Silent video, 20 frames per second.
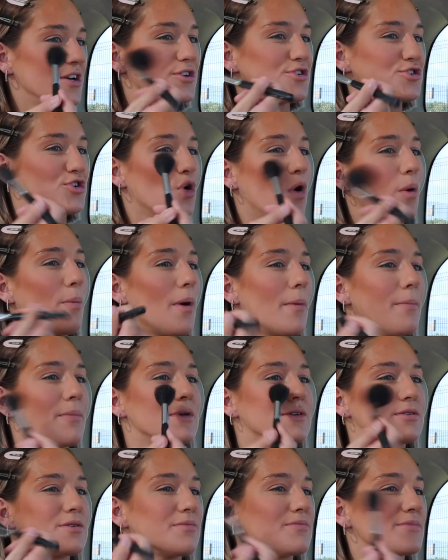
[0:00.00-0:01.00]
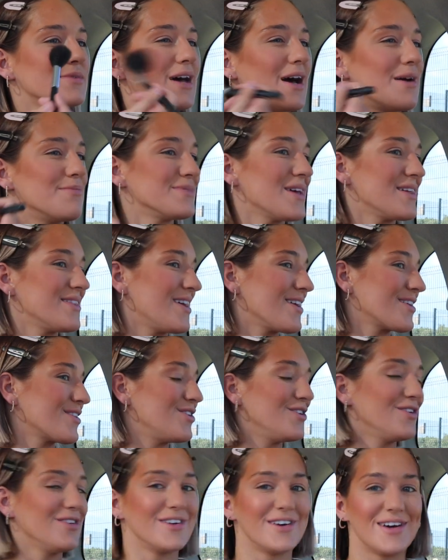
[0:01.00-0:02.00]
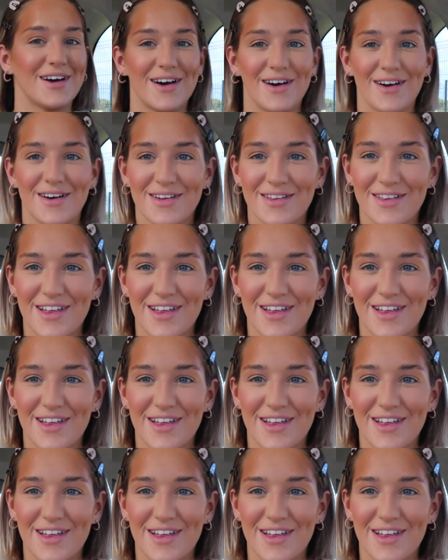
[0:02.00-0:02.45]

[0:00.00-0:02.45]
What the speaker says: show up on me sometimes, like that colour.